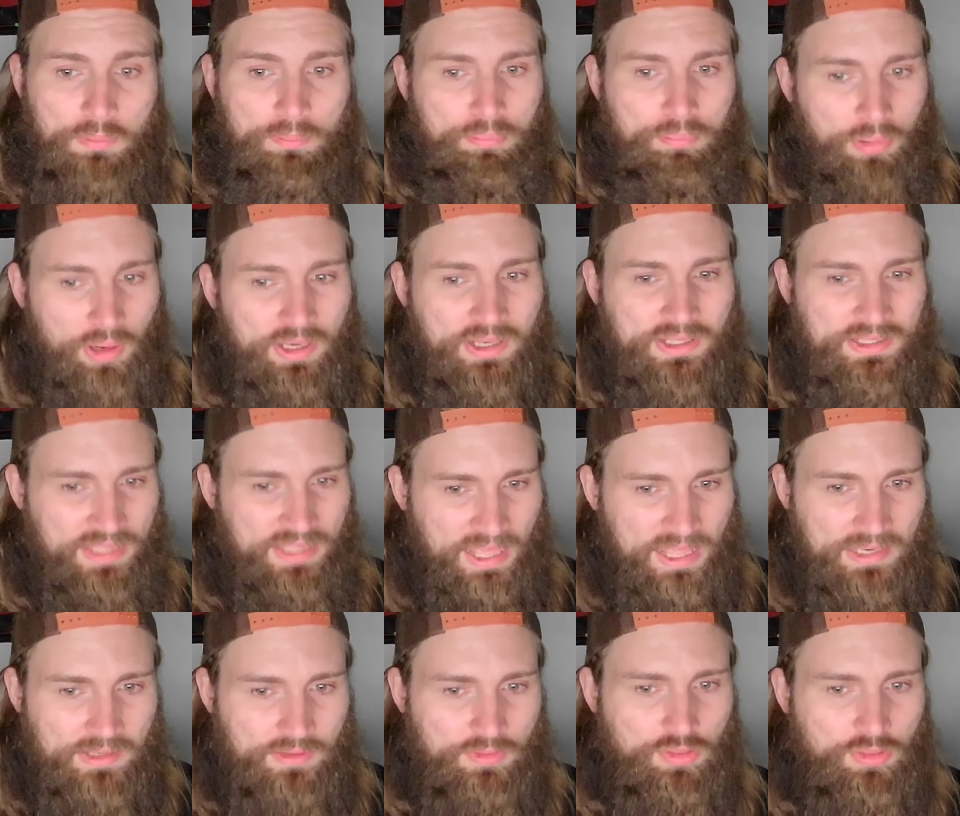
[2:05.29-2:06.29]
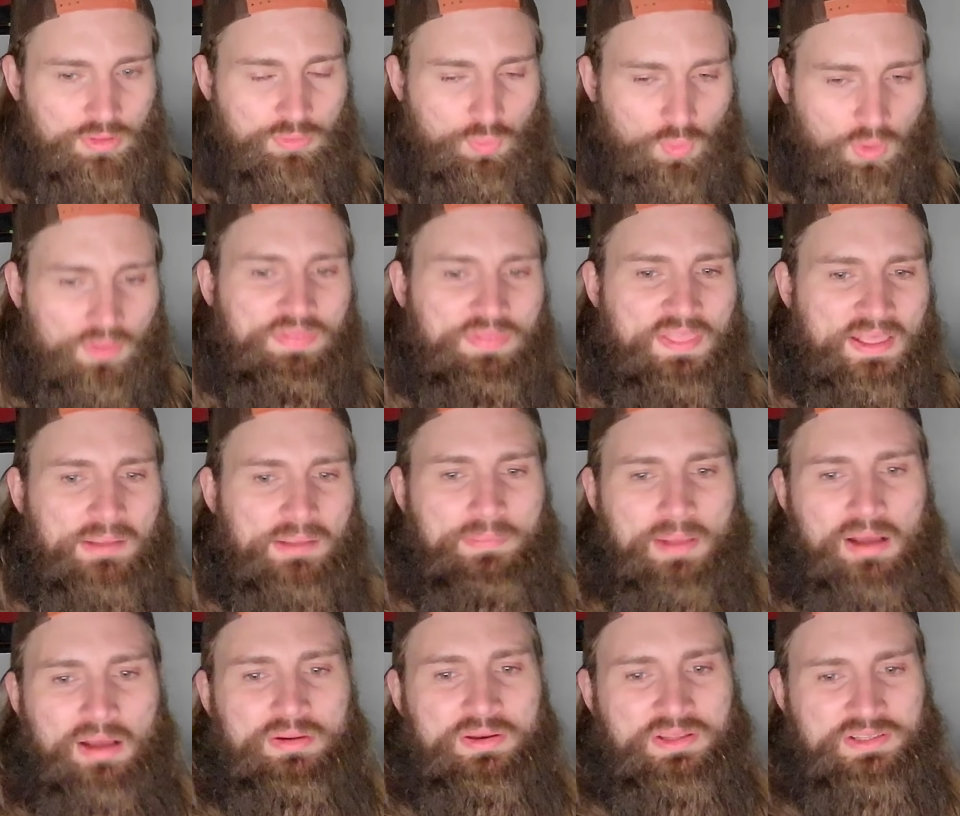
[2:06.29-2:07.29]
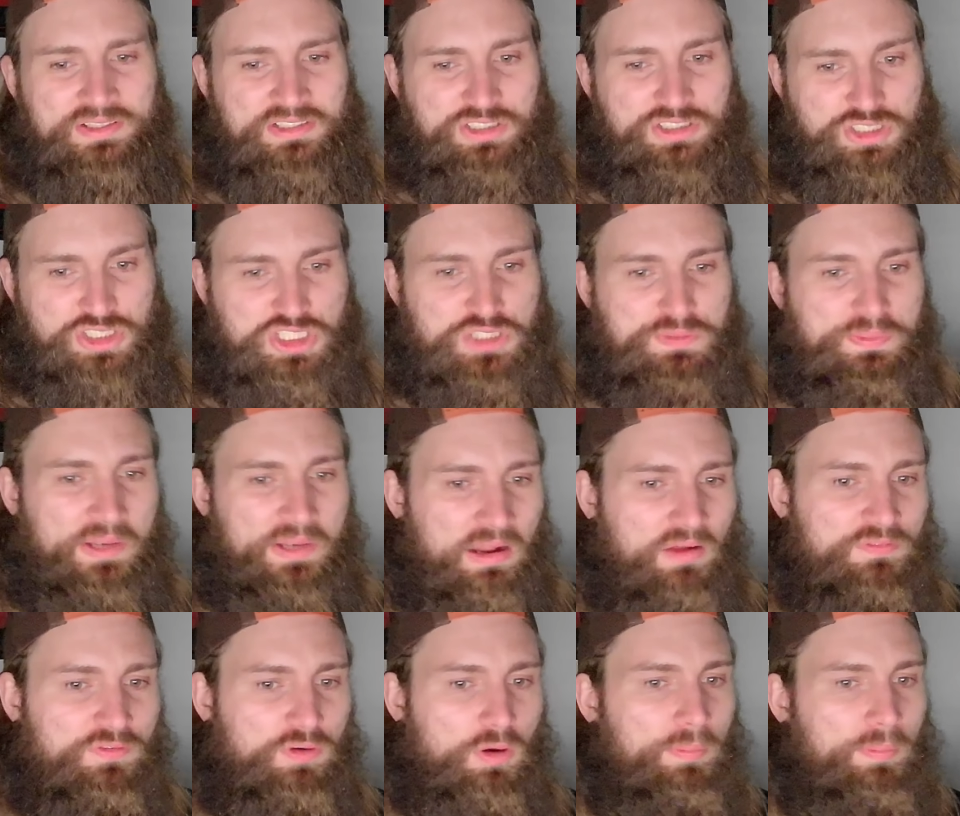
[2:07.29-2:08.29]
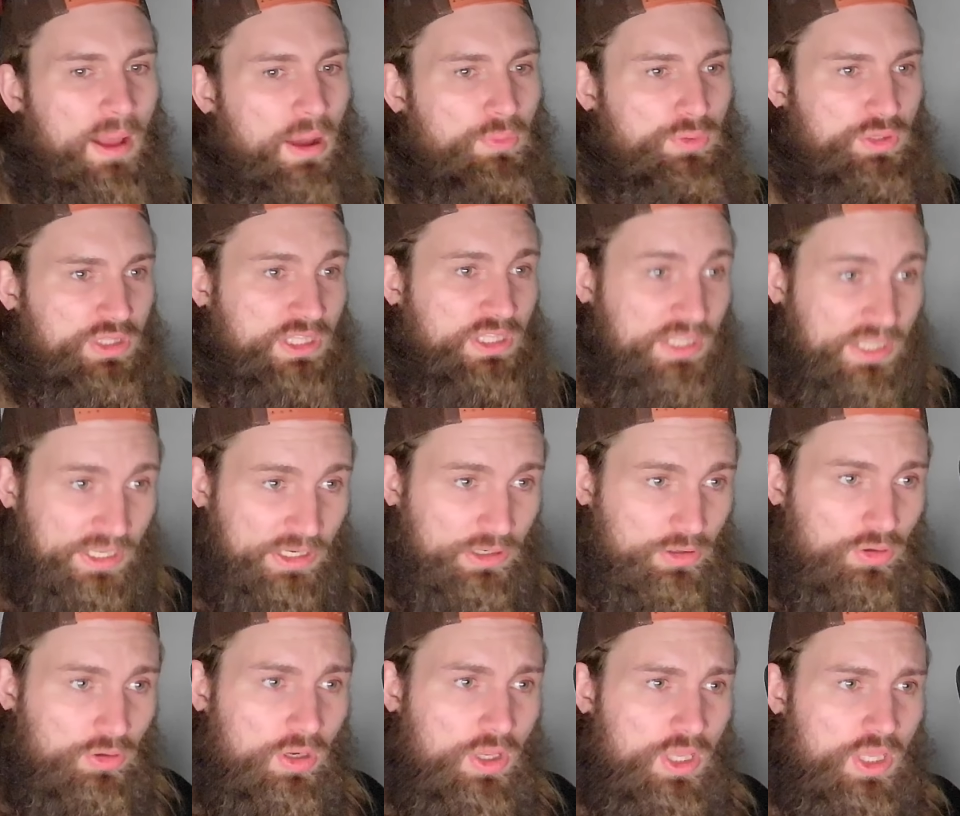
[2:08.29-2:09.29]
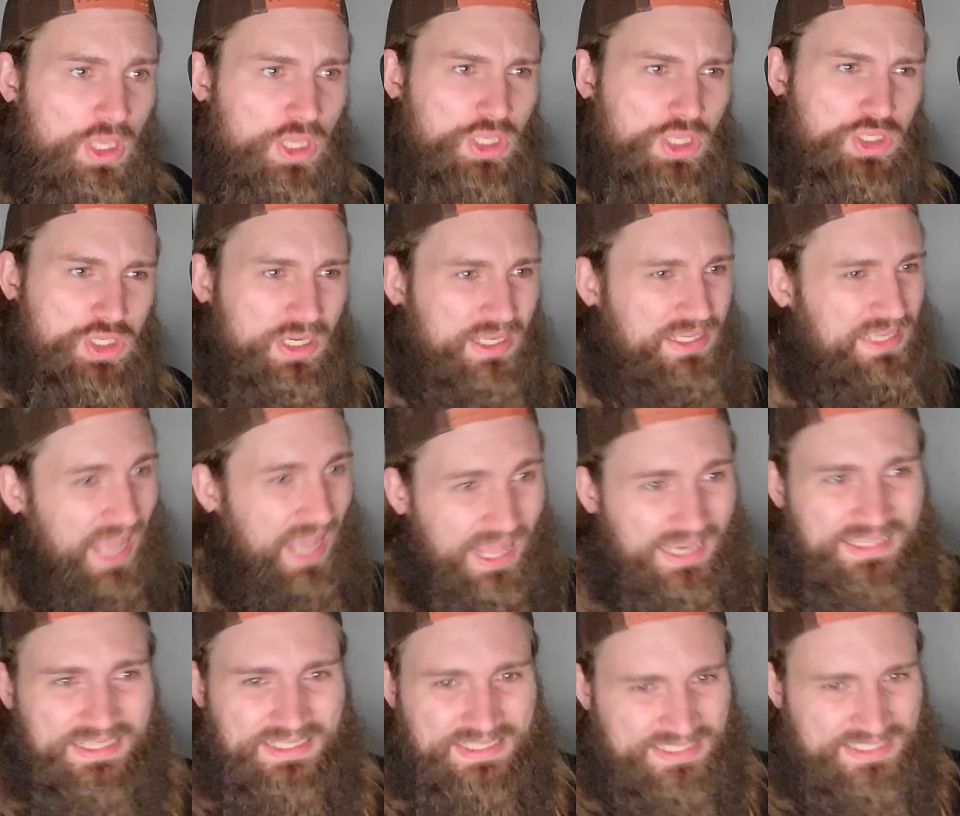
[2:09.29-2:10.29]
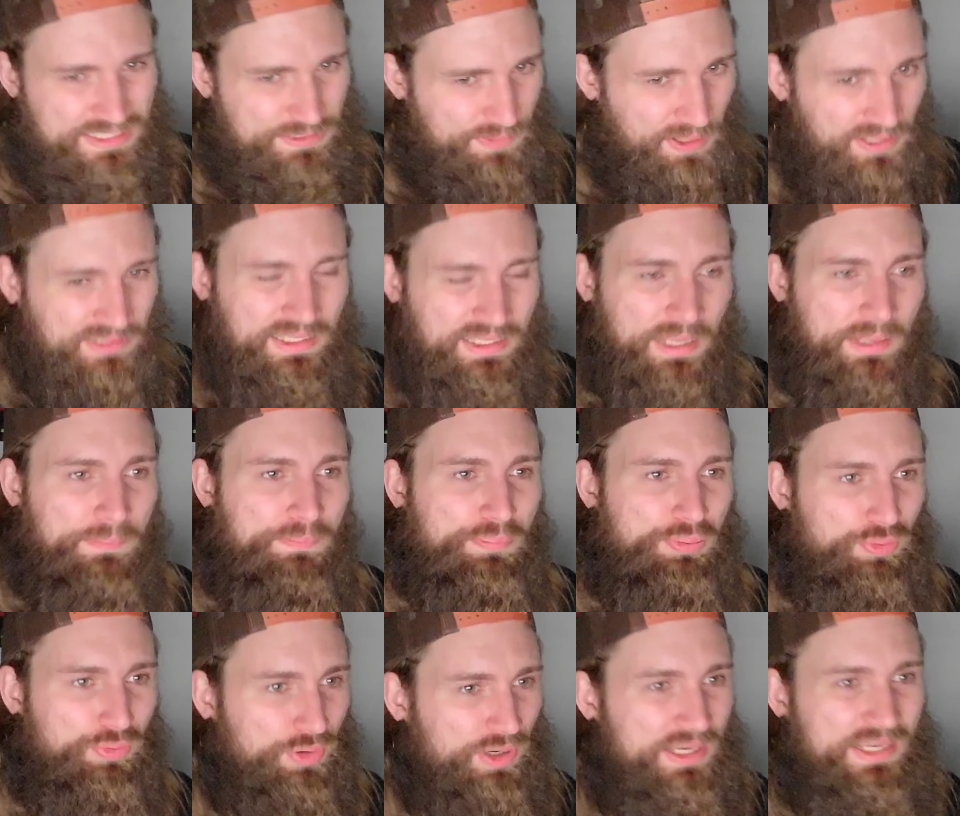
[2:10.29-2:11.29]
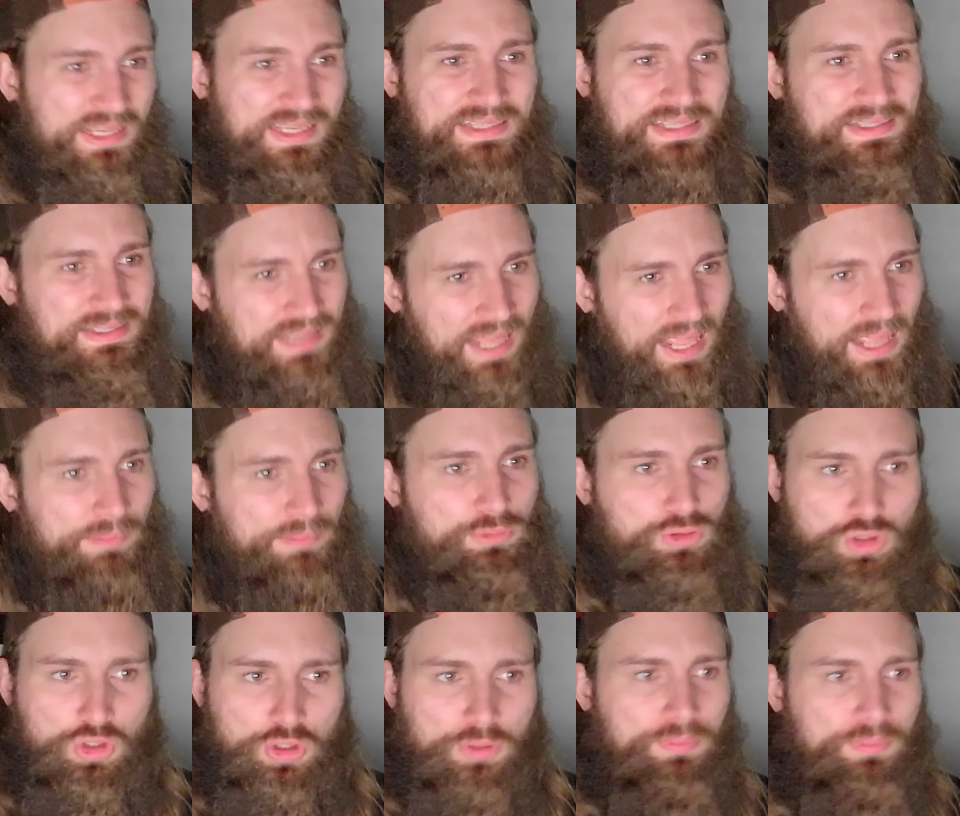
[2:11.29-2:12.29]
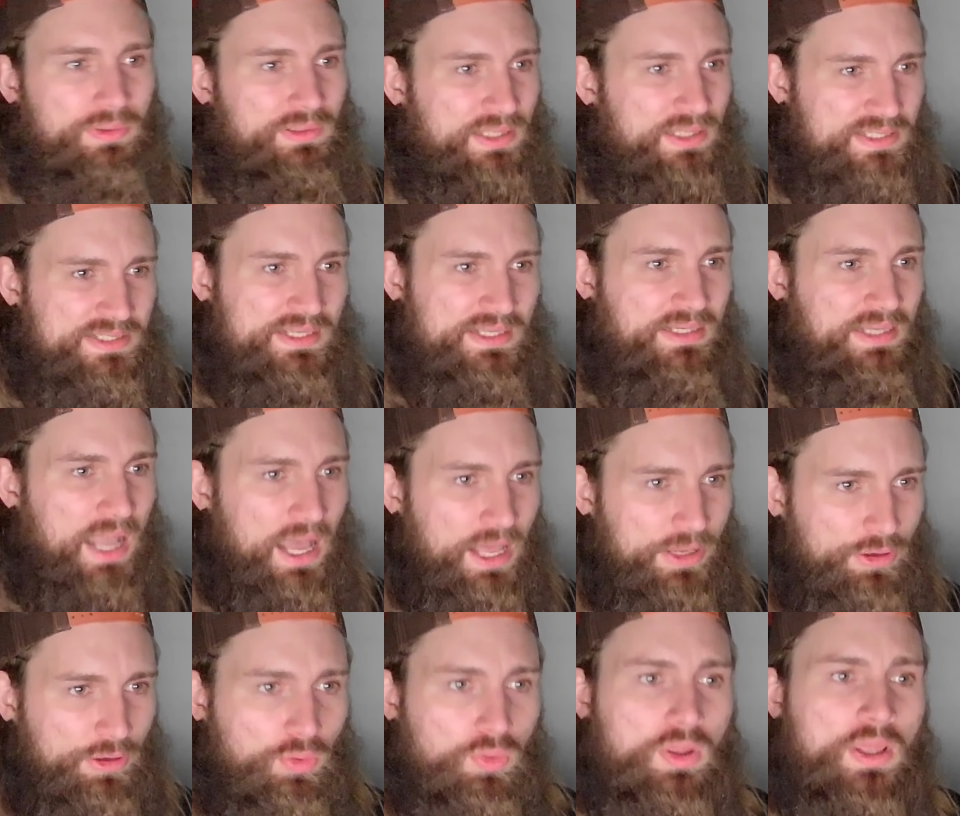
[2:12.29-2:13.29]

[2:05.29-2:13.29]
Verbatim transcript: But again, the one thing about it is she's been out for about a year. You gotta expect a pretty damn good Melissa Gatto.